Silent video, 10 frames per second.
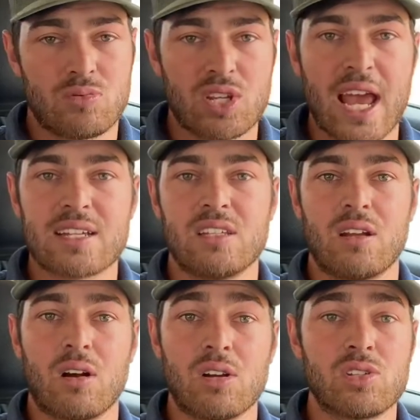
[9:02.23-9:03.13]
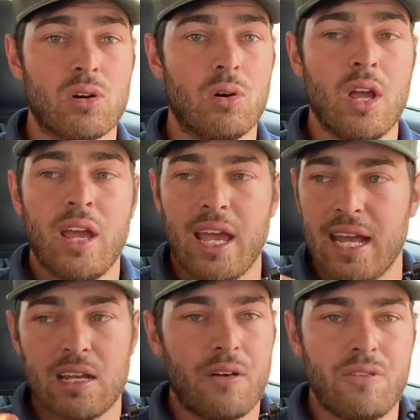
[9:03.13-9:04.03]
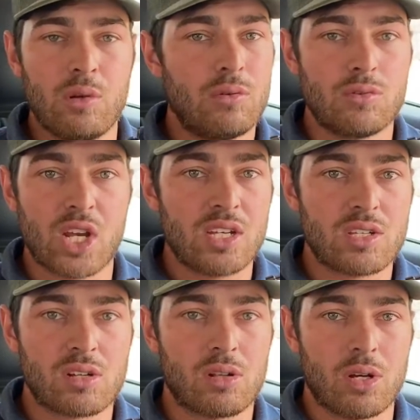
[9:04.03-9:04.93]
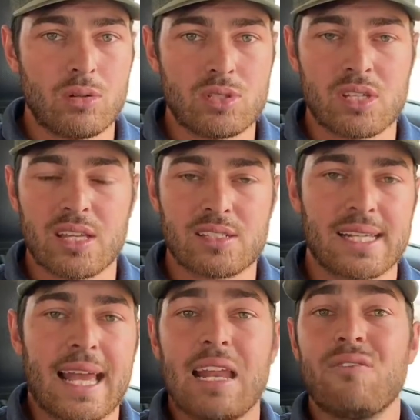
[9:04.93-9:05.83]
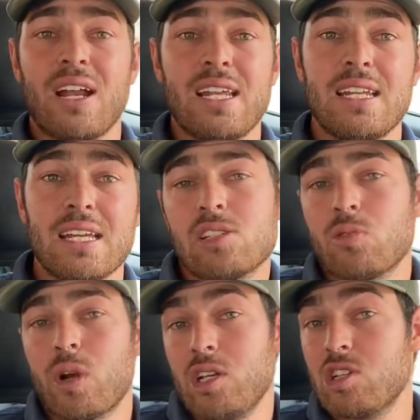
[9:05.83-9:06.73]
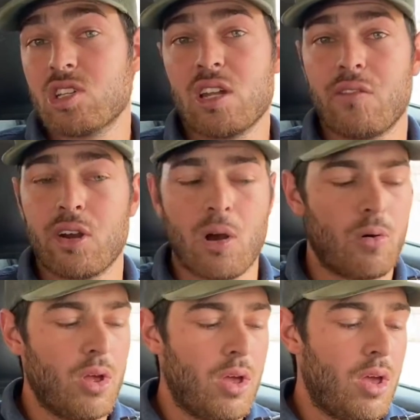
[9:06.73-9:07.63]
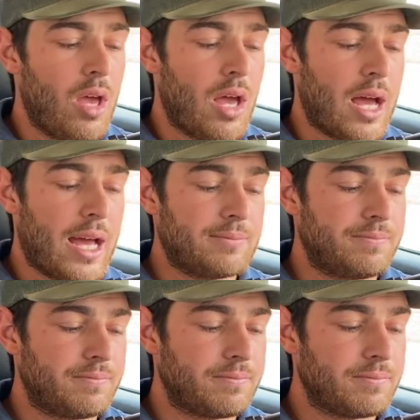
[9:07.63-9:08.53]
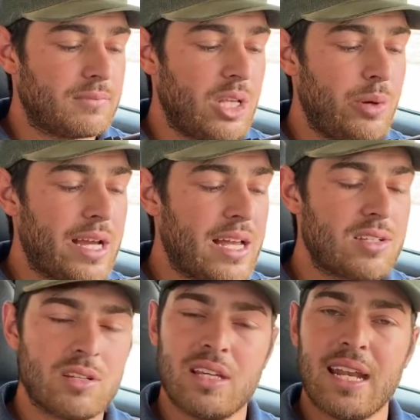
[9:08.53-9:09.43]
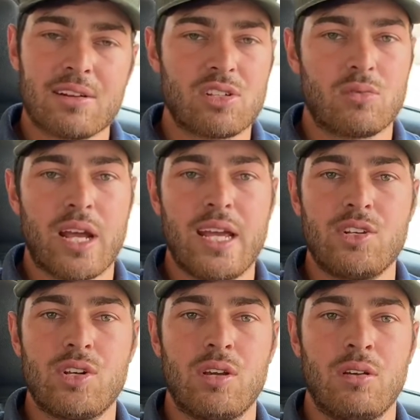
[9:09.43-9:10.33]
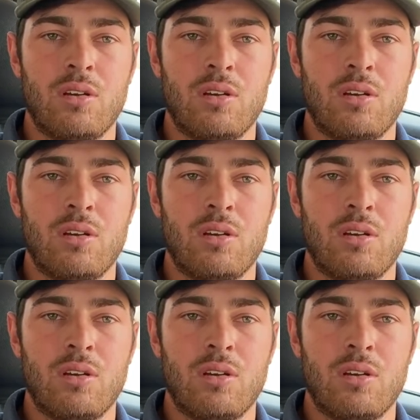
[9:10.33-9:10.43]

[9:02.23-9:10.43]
snacks in there also, and a few changes of clothes and things like that if I need to get somewhere. You just never know. Anyway, guys, get out to the range.